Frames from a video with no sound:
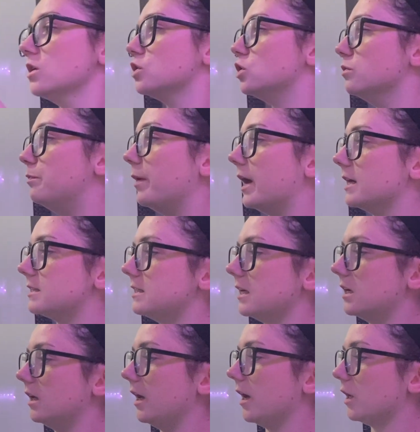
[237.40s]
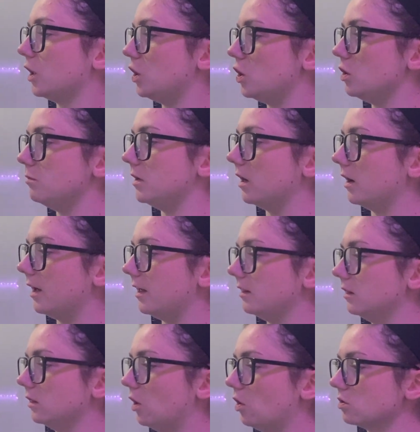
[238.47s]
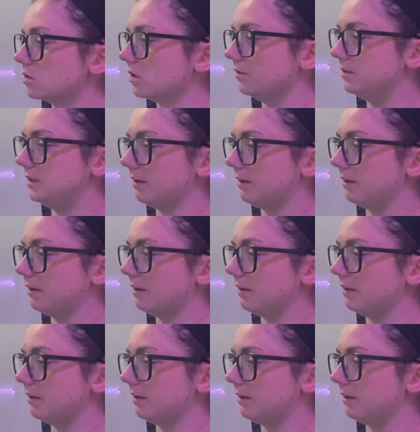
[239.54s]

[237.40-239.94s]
to basically accumulate lots of